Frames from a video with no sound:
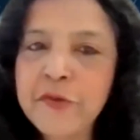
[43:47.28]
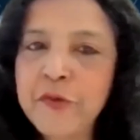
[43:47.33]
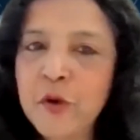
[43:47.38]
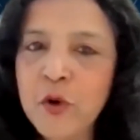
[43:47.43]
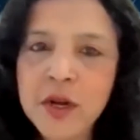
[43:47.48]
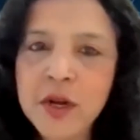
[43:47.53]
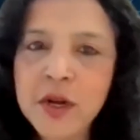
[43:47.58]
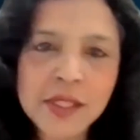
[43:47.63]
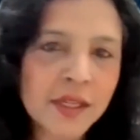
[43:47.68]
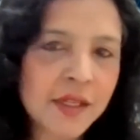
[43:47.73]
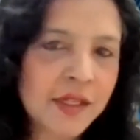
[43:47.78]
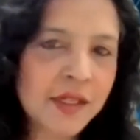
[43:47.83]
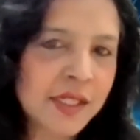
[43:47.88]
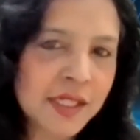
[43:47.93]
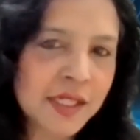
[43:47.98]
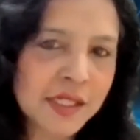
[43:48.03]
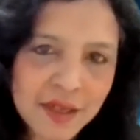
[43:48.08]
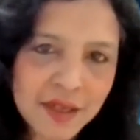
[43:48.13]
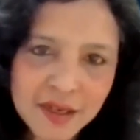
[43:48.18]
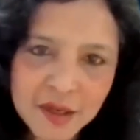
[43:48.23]
a focus on
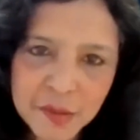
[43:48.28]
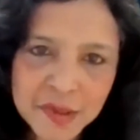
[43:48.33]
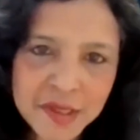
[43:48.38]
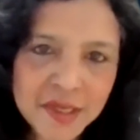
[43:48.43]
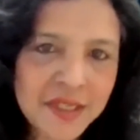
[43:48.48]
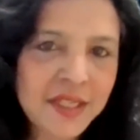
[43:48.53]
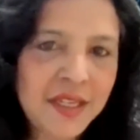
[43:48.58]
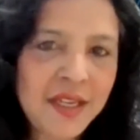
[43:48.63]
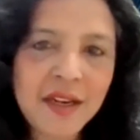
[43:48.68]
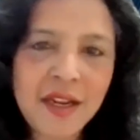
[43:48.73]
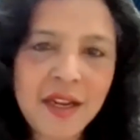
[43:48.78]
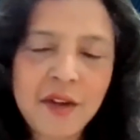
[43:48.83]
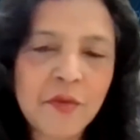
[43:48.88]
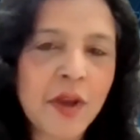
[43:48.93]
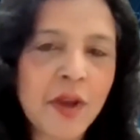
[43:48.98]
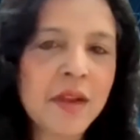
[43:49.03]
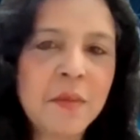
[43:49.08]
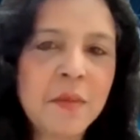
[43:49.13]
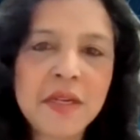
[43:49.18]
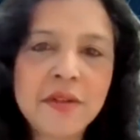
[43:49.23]
sustainability and
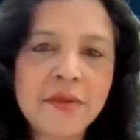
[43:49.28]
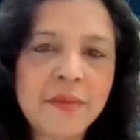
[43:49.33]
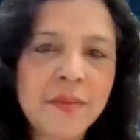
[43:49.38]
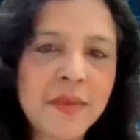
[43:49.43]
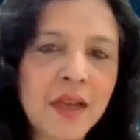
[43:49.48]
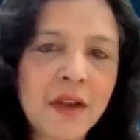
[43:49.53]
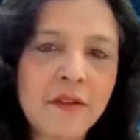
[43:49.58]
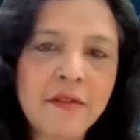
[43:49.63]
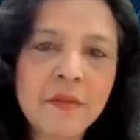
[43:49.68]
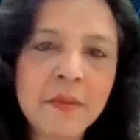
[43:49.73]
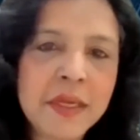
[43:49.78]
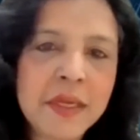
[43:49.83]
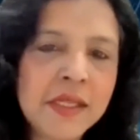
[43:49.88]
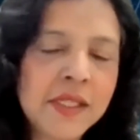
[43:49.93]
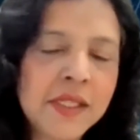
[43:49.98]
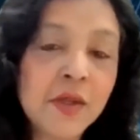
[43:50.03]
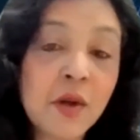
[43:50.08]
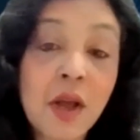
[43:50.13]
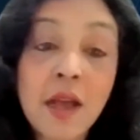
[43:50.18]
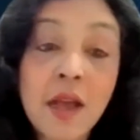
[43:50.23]
environment from the
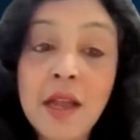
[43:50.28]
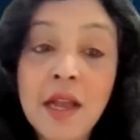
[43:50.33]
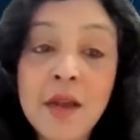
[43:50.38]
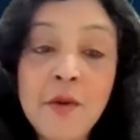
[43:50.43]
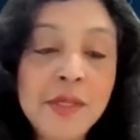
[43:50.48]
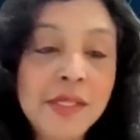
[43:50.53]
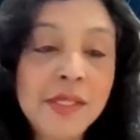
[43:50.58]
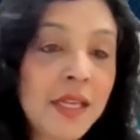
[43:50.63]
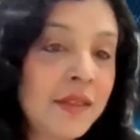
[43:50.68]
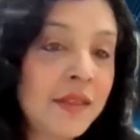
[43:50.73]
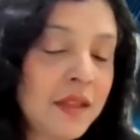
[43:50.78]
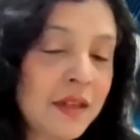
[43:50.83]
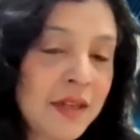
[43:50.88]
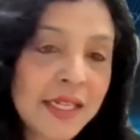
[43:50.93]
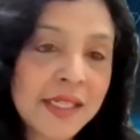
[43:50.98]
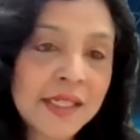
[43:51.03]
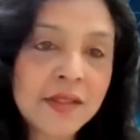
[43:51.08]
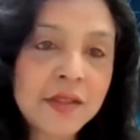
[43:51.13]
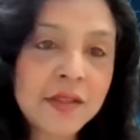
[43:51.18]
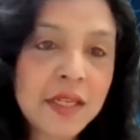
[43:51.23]
government. So I would say in the
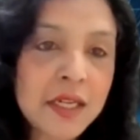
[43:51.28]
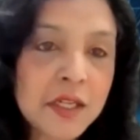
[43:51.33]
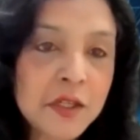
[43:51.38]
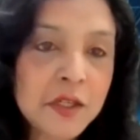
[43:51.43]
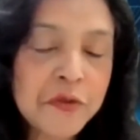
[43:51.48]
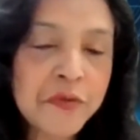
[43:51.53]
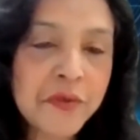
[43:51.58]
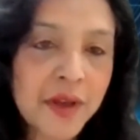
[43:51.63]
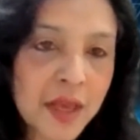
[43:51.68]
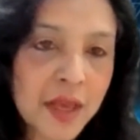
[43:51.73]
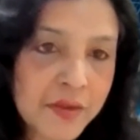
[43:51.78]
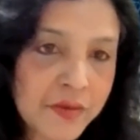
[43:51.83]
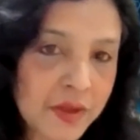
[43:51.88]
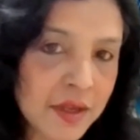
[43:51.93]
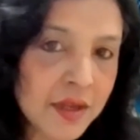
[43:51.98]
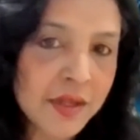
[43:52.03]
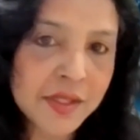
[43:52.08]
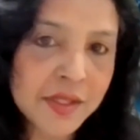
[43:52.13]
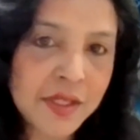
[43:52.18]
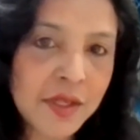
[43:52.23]
next 3 to 5
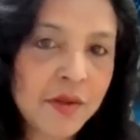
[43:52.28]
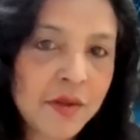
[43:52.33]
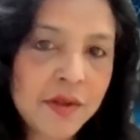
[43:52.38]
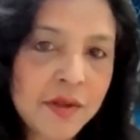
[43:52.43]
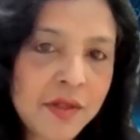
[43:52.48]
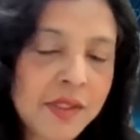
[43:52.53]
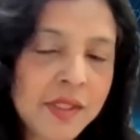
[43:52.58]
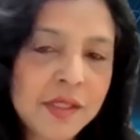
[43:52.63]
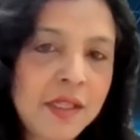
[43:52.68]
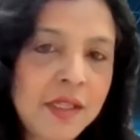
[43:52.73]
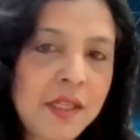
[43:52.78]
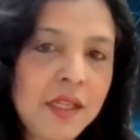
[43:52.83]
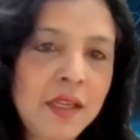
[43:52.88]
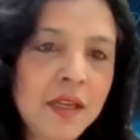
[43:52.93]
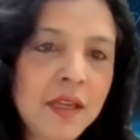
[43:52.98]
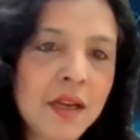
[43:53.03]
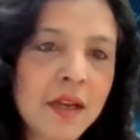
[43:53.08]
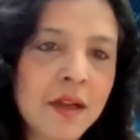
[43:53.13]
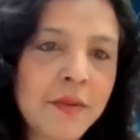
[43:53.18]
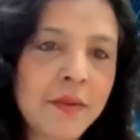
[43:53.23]
years, you're going to
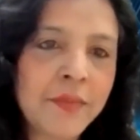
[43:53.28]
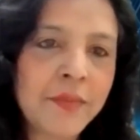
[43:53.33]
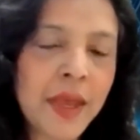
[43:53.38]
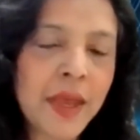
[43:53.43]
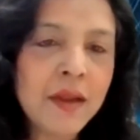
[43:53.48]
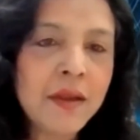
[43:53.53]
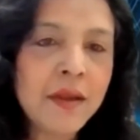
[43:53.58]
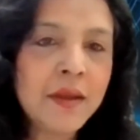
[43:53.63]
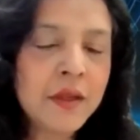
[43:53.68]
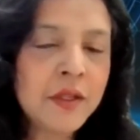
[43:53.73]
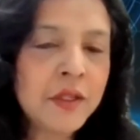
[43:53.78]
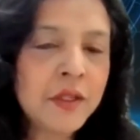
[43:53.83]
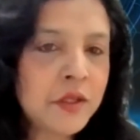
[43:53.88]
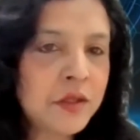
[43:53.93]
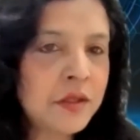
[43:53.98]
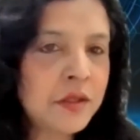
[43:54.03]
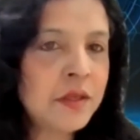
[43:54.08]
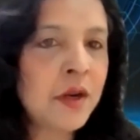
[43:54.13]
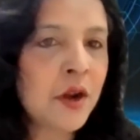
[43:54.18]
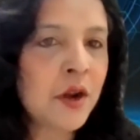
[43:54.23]
see a
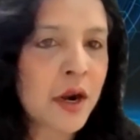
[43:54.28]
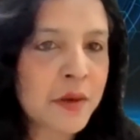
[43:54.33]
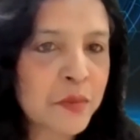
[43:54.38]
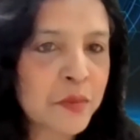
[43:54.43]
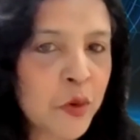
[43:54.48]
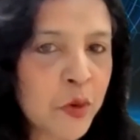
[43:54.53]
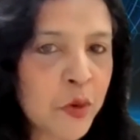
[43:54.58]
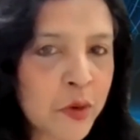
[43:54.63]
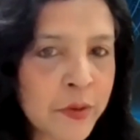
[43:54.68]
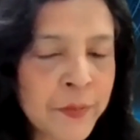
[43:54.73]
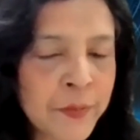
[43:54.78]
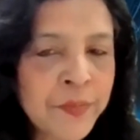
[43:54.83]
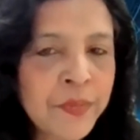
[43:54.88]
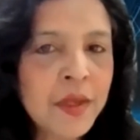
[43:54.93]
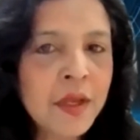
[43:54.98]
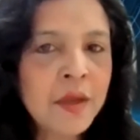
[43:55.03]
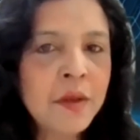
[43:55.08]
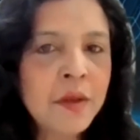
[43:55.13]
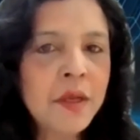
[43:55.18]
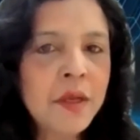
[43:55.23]
lot more.
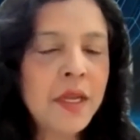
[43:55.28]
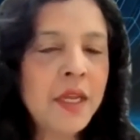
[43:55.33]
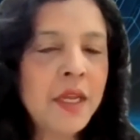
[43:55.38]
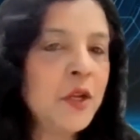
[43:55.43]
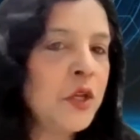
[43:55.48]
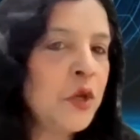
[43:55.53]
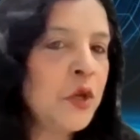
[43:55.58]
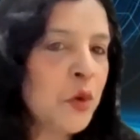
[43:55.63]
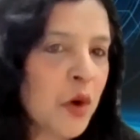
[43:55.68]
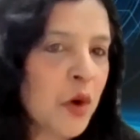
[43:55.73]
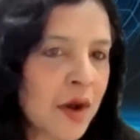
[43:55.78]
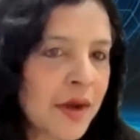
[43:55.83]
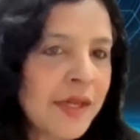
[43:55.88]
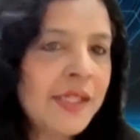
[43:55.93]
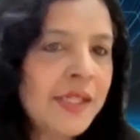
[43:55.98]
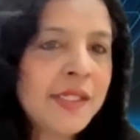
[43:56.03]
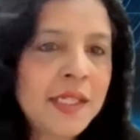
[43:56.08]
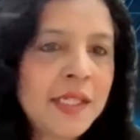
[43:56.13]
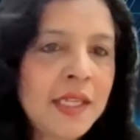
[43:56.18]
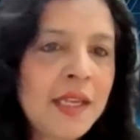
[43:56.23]
You
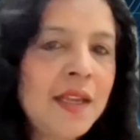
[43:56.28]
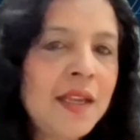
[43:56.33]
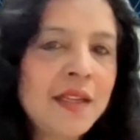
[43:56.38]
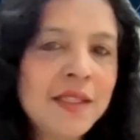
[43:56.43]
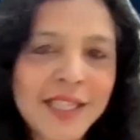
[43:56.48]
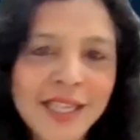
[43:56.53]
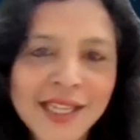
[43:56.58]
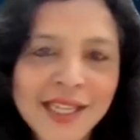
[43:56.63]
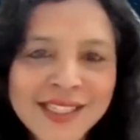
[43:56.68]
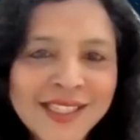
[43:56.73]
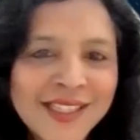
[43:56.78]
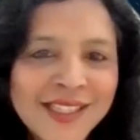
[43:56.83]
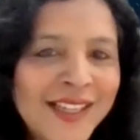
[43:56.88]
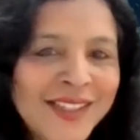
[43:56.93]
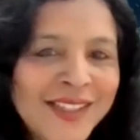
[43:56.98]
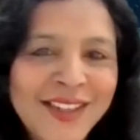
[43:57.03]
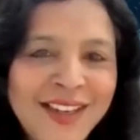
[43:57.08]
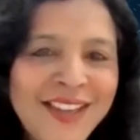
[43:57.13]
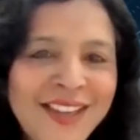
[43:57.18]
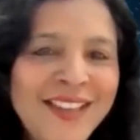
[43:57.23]
are seeing
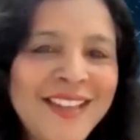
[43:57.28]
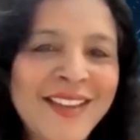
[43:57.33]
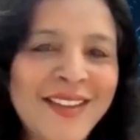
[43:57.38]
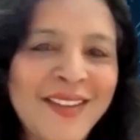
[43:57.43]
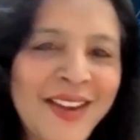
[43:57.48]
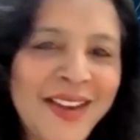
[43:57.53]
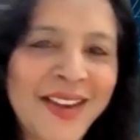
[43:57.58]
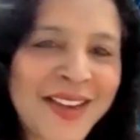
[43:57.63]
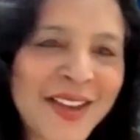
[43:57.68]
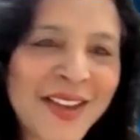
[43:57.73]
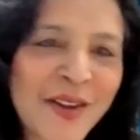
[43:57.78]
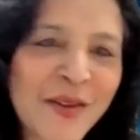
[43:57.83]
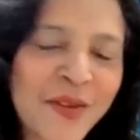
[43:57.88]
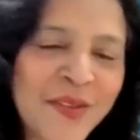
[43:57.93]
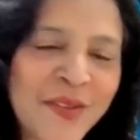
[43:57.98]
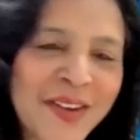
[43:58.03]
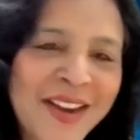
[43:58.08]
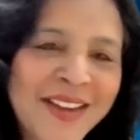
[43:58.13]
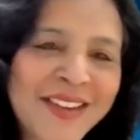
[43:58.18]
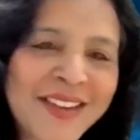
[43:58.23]
Teslas in India right now,
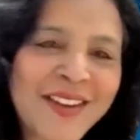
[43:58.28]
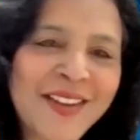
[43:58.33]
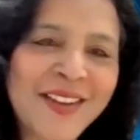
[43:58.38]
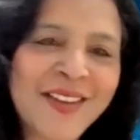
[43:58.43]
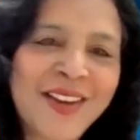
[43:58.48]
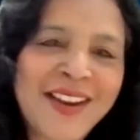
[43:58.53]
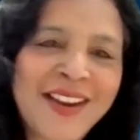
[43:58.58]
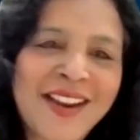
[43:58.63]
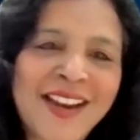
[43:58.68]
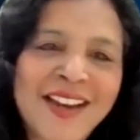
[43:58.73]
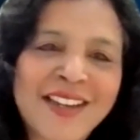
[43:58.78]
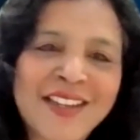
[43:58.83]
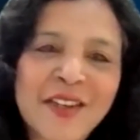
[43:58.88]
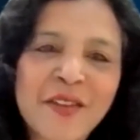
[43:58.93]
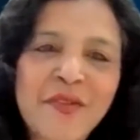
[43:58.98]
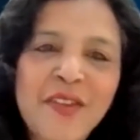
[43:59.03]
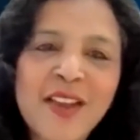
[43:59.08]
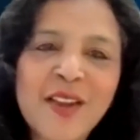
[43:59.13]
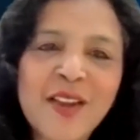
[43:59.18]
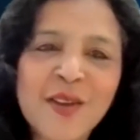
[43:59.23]
correct, on an
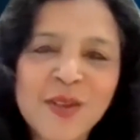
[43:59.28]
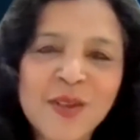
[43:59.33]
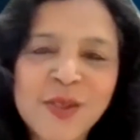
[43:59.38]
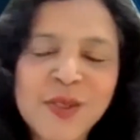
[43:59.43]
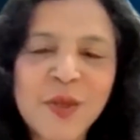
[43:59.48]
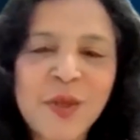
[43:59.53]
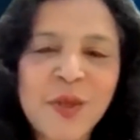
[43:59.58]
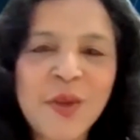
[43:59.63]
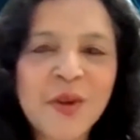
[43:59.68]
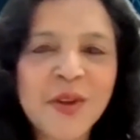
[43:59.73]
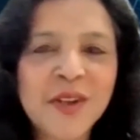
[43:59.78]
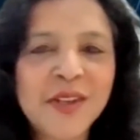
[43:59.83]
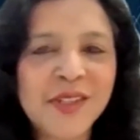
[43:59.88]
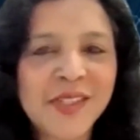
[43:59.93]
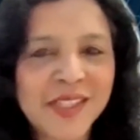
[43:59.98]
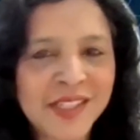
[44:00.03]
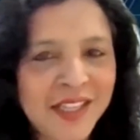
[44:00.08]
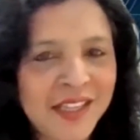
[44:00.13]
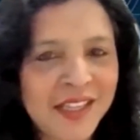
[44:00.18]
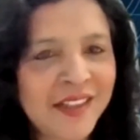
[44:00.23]
electric vehicle. So you're going
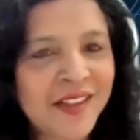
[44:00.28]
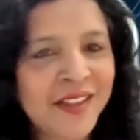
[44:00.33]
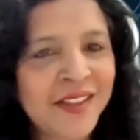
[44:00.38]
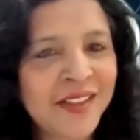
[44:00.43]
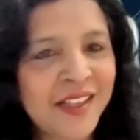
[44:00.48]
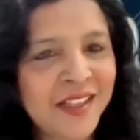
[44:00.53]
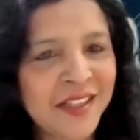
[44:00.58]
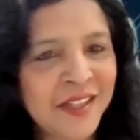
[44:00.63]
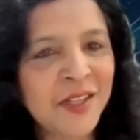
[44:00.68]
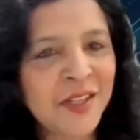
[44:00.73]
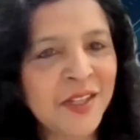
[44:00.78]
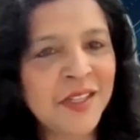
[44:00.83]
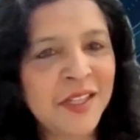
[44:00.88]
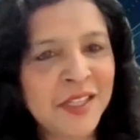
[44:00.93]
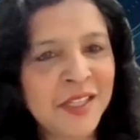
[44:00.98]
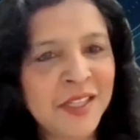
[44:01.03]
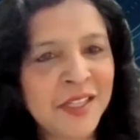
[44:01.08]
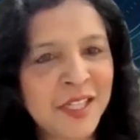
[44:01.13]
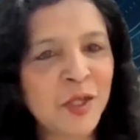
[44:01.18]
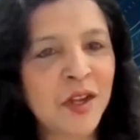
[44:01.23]
to
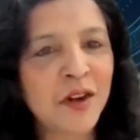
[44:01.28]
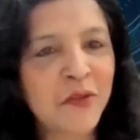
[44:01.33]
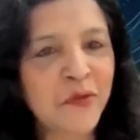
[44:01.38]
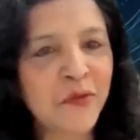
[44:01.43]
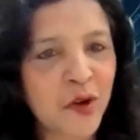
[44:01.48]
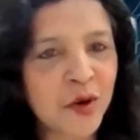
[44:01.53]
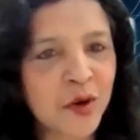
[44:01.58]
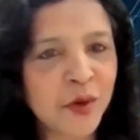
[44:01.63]
see this is going to